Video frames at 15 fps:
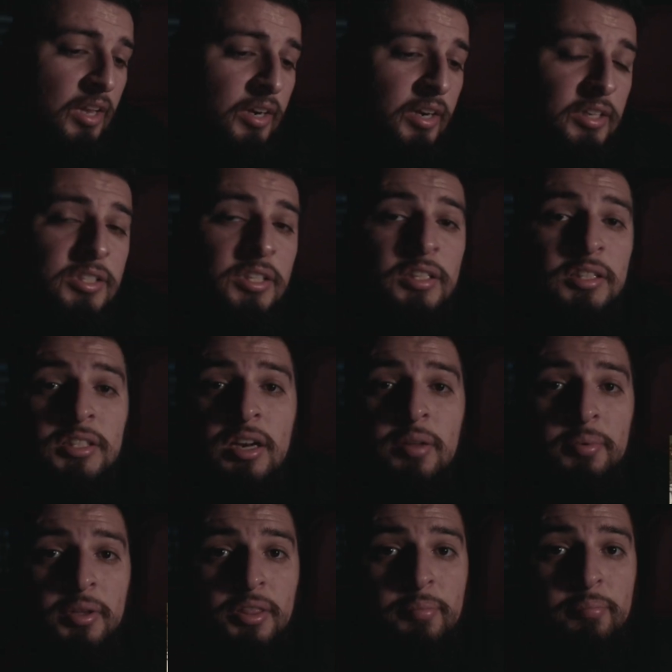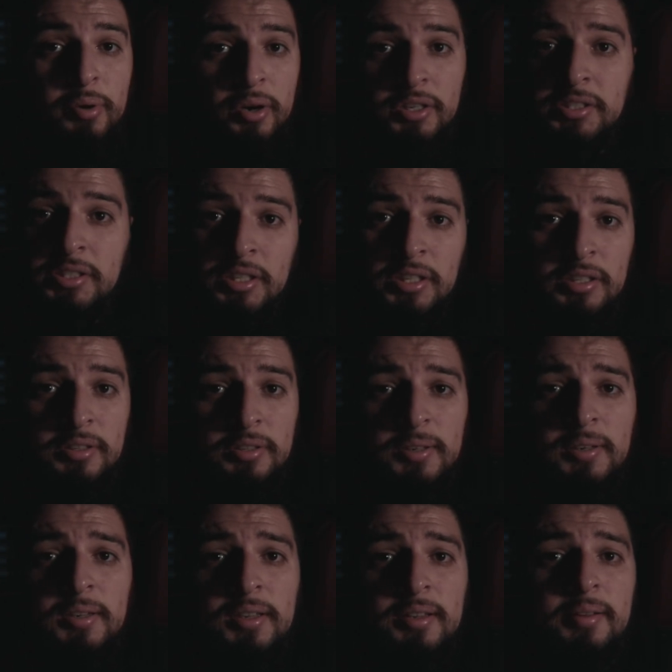Next scene is going to be the bar scene.
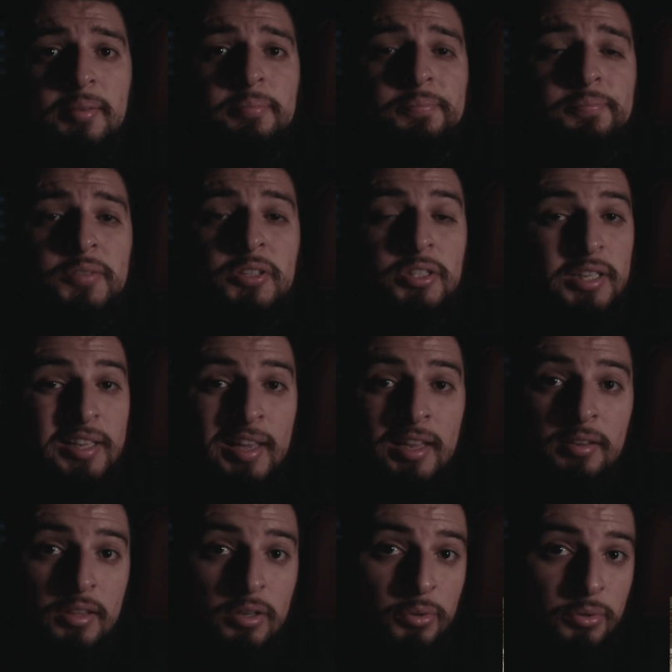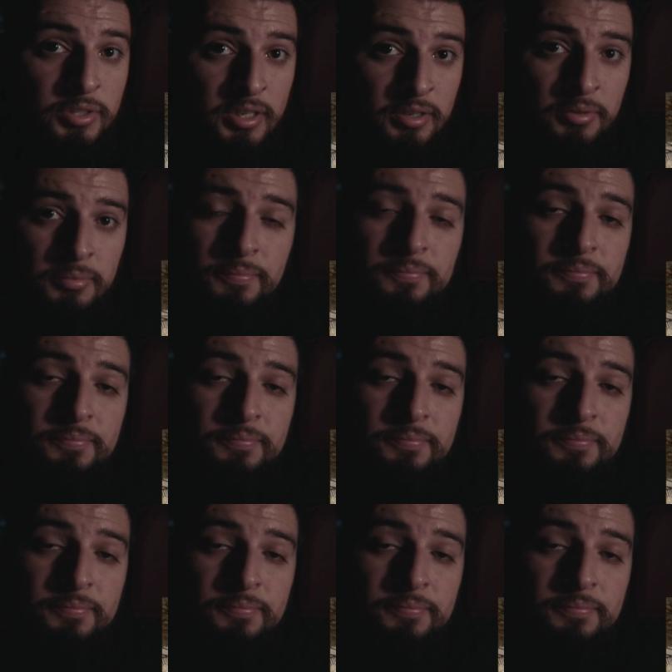This is again at the hotel.